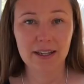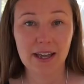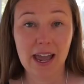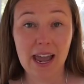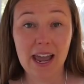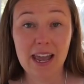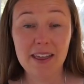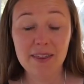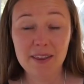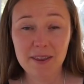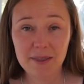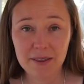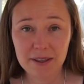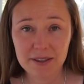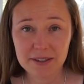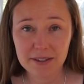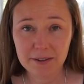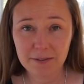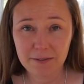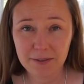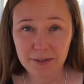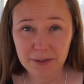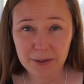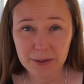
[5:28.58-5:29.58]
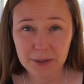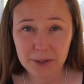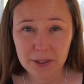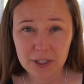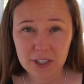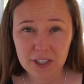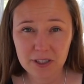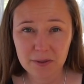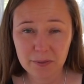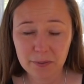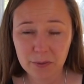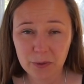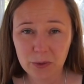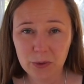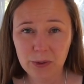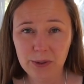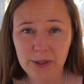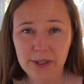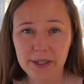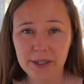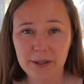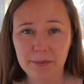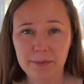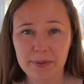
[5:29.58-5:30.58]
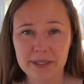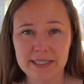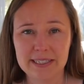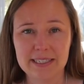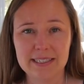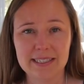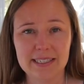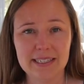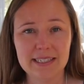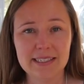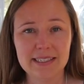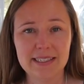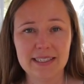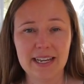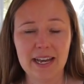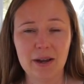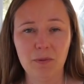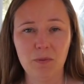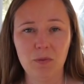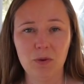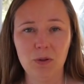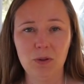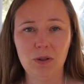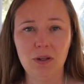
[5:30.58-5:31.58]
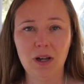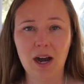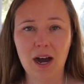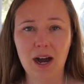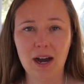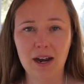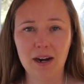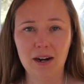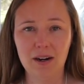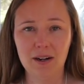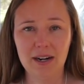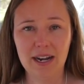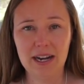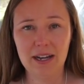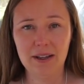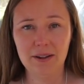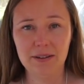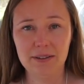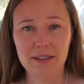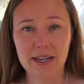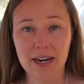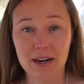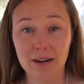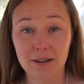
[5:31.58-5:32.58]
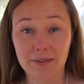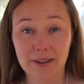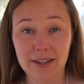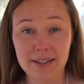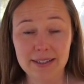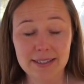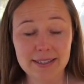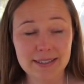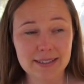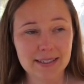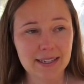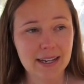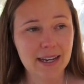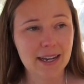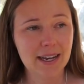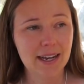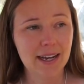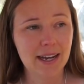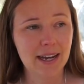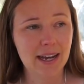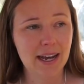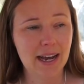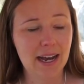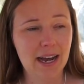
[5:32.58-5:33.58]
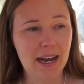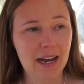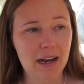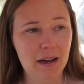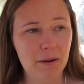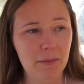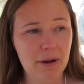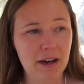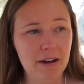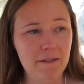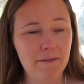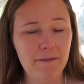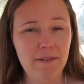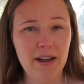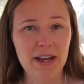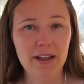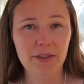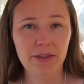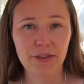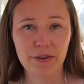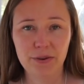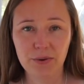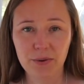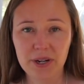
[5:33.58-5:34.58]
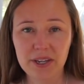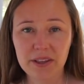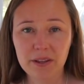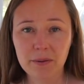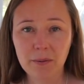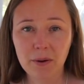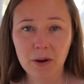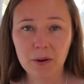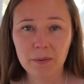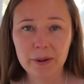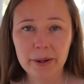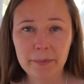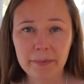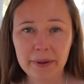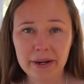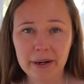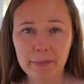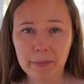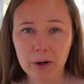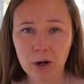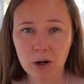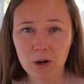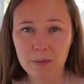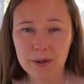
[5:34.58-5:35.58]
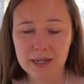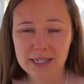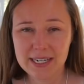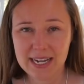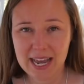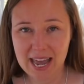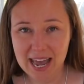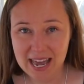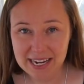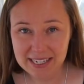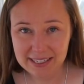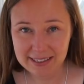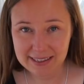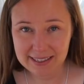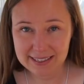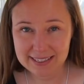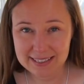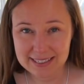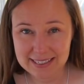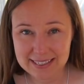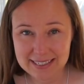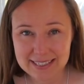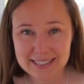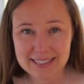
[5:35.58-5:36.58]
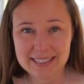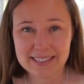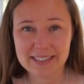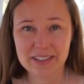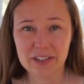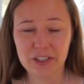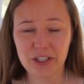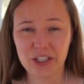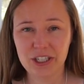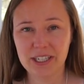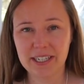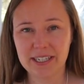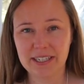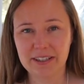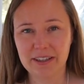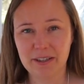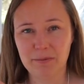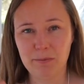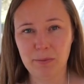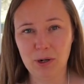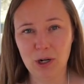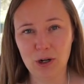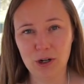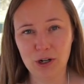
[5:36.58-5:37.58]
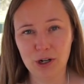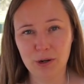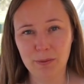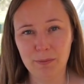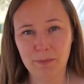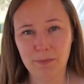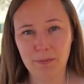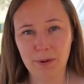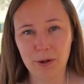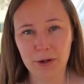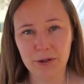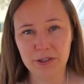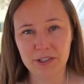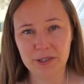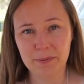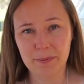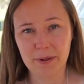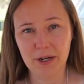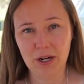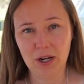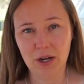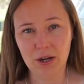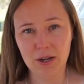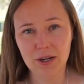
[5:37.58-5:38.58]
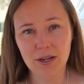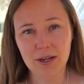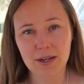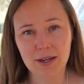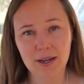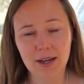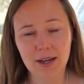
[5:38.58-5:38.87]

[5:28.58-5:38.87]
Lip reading: And then there's a few smaller businesses that will hire out caravans. I've found 3 at the moment, but I'm hoping to add to this list, so check the blog post below.